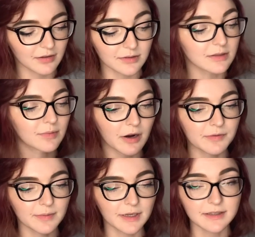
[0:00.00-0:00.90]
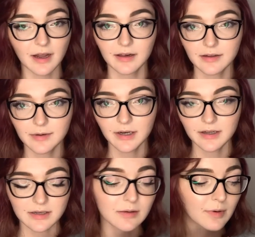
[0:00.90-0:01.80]
It's probably exactly what it
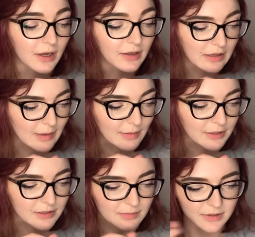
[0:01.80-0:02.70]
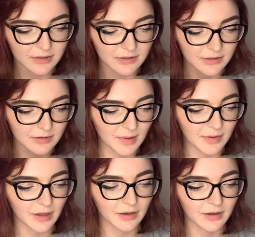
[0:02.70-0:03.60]
is. I could probably clean my brushes with this too.
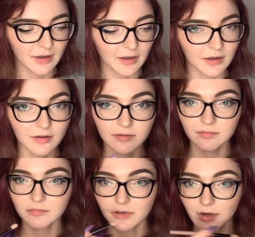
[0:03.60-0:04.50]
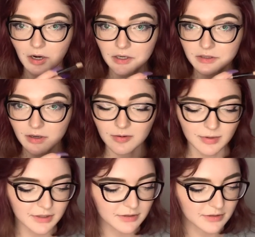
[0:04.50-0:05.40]
Maybe like little eyeshadow
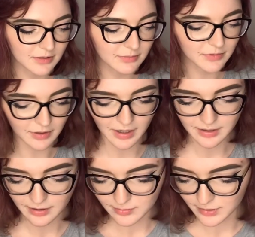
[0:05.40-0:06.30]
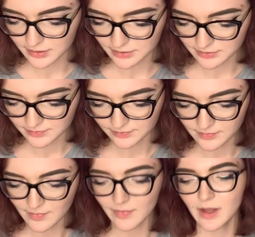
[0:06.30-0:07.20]
brush or something, little highlighter brush.
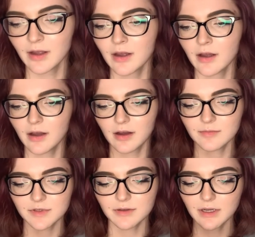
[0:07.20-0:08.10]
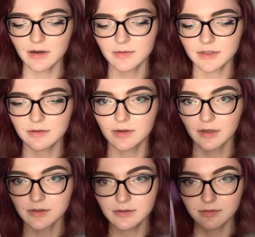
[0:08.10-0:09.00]
Um, so yeah, we're just
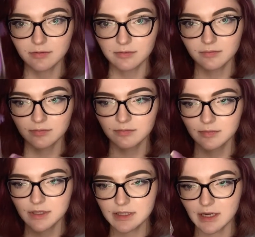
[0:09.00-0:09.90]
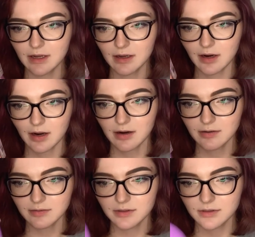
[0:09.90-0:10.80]
going to take it
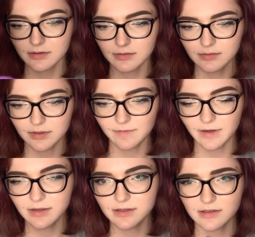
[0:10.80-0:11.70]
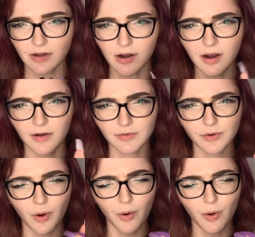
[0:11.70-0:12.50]
out. Ooh, it's very soft.